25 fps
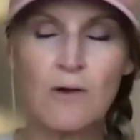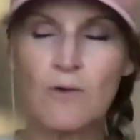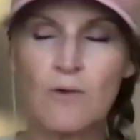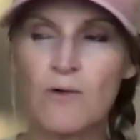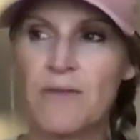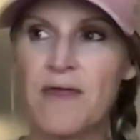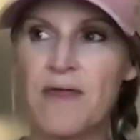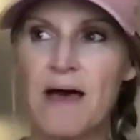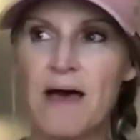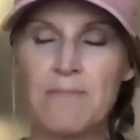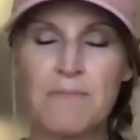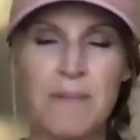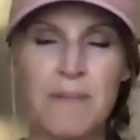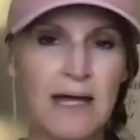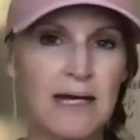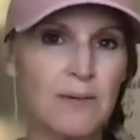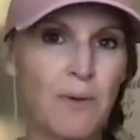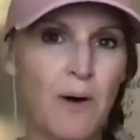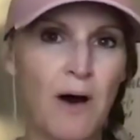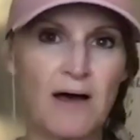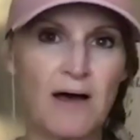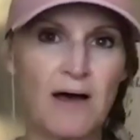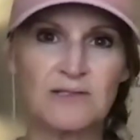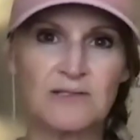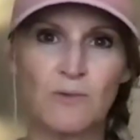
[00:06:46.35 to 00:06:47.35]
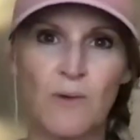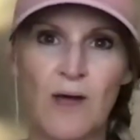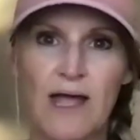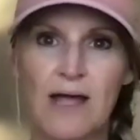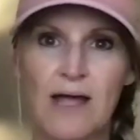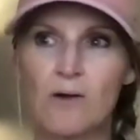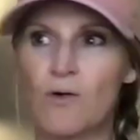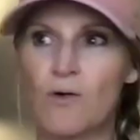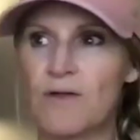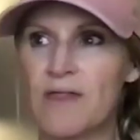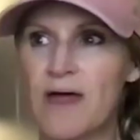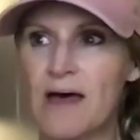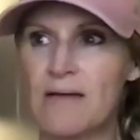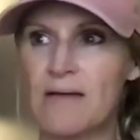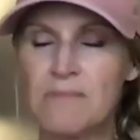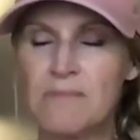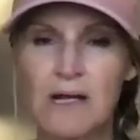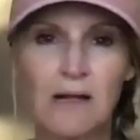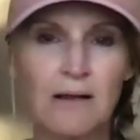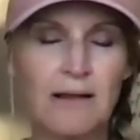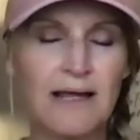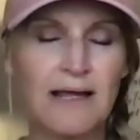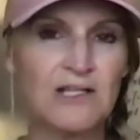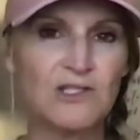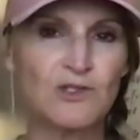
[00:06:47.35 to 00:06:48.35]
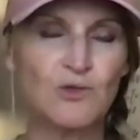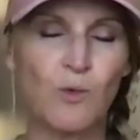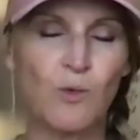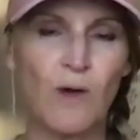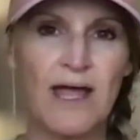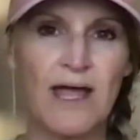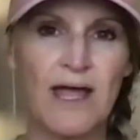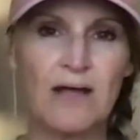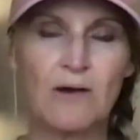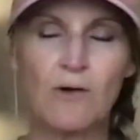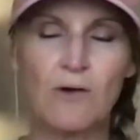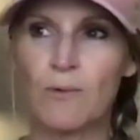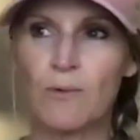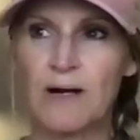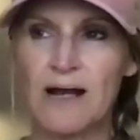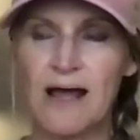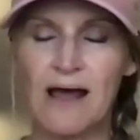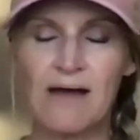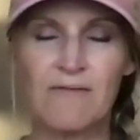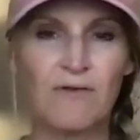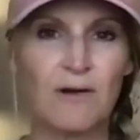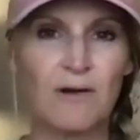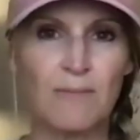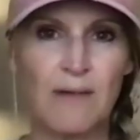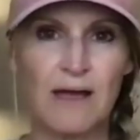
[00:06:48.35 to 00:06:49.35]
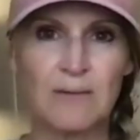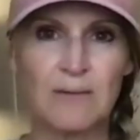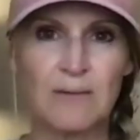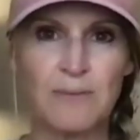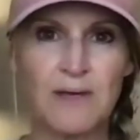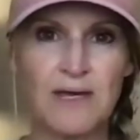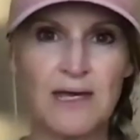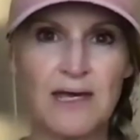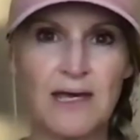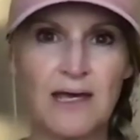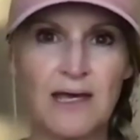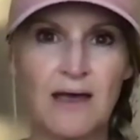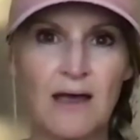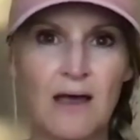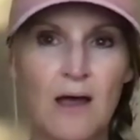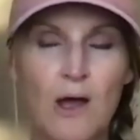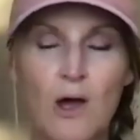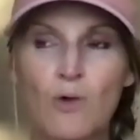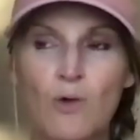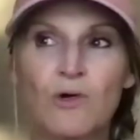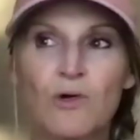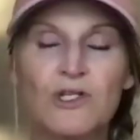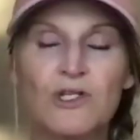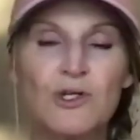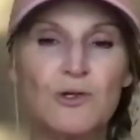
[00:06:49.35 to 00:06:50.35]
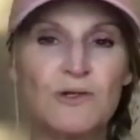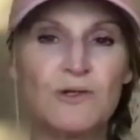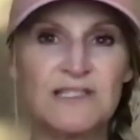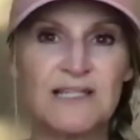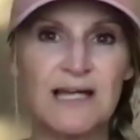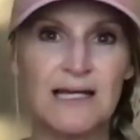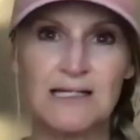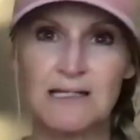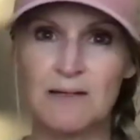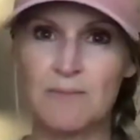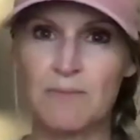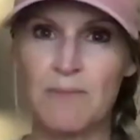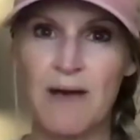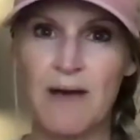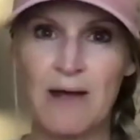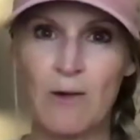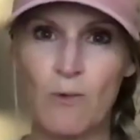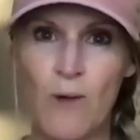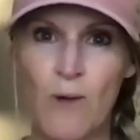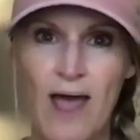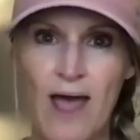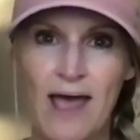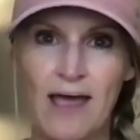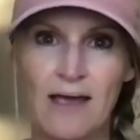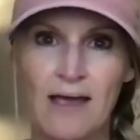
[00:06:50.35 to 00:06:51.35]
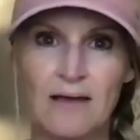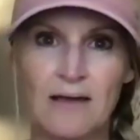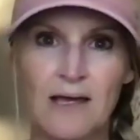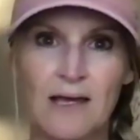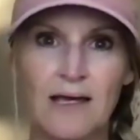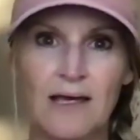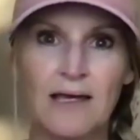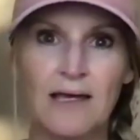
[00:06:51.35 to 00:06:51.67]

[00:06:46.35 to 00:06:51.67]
with that menopause weight or that middle-age weight or whatever it might be, would you send them my way?